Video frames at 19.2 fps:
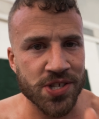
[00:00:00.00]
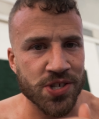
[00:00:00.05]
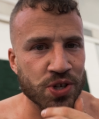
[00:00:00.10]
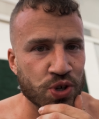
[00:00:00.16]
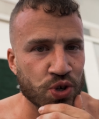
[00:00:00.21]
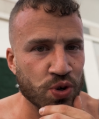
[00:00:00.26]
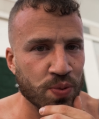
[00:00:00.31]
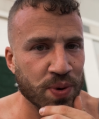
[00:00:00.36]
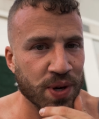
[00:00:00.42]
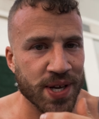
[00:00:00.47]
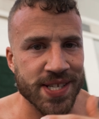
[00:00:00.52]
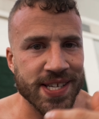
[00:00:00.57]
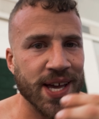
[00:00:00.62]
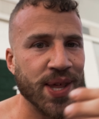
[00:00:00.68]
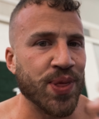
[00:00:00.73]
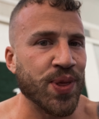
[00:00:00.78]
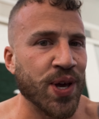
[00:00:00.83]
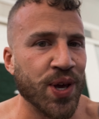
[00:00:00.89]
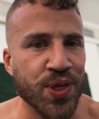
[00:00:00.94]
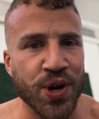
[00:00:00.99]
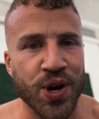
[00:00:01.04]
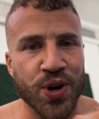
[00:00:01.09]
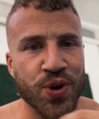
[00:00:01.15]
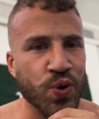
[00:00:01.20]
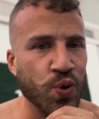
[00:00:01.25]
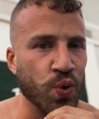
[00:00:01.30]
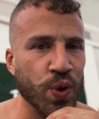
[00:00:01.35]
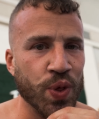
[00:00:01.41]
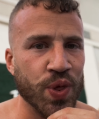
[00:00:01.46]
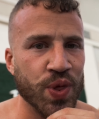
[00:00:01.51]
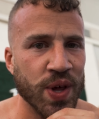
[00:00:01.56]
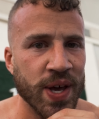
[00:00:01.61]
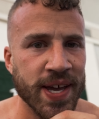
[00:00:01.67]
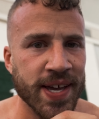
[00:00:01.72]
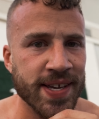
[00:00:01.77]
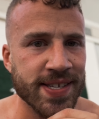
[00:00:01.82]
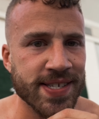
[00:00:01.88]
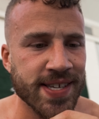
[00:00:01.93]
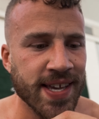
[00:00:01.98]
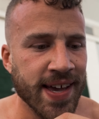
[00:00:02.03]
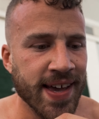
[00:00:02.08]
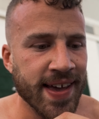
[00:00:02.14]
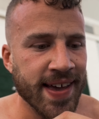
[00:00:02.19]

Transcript: to do because I think they're cool things.